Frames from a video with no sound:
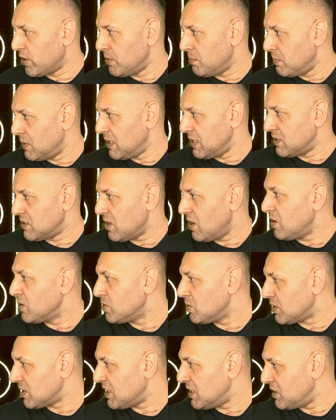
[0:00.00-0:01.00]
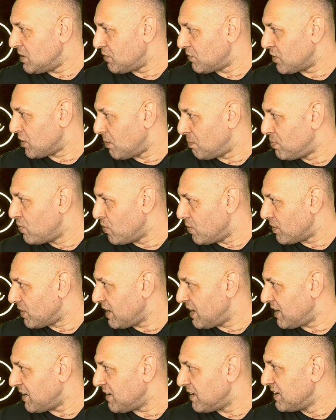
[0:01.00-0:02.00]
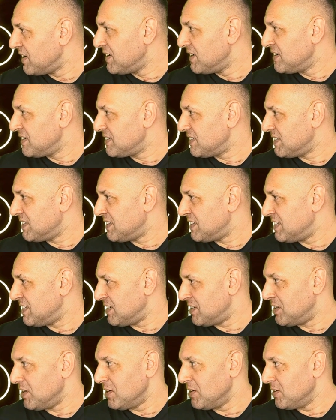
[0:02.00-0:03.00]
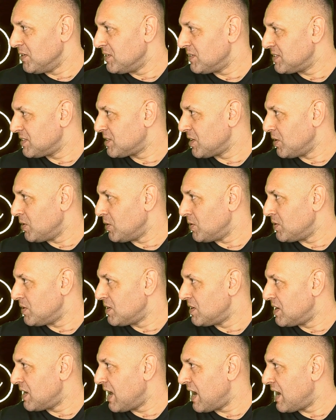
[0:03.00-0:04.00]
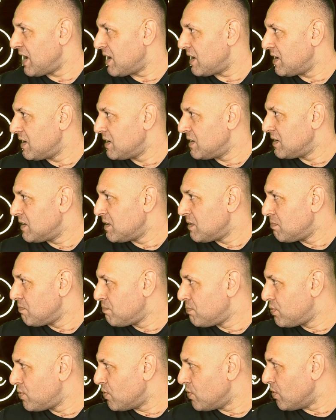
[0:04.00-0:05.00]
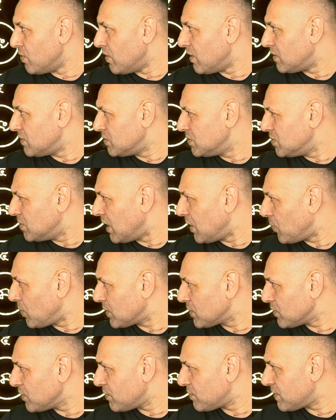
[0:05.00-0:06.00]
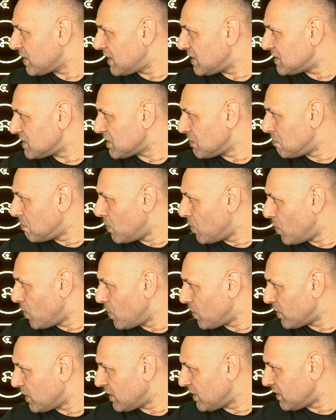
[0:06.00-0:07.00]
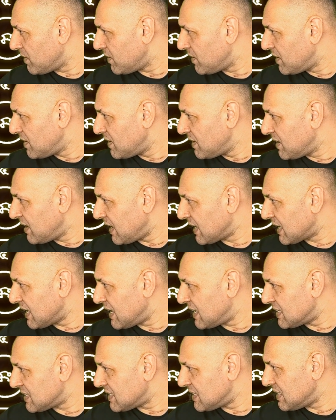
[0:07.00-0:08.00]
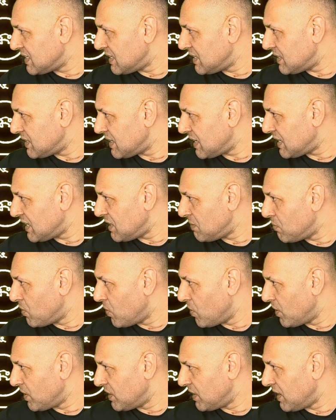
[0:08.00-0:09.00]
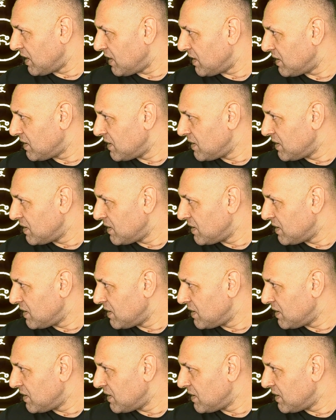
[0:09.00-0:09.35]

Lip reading: it means. Oh, look here, you've got a put there. Here you go. So Na Put. Oh, I wonder if there's a more than, I can't see any more in there.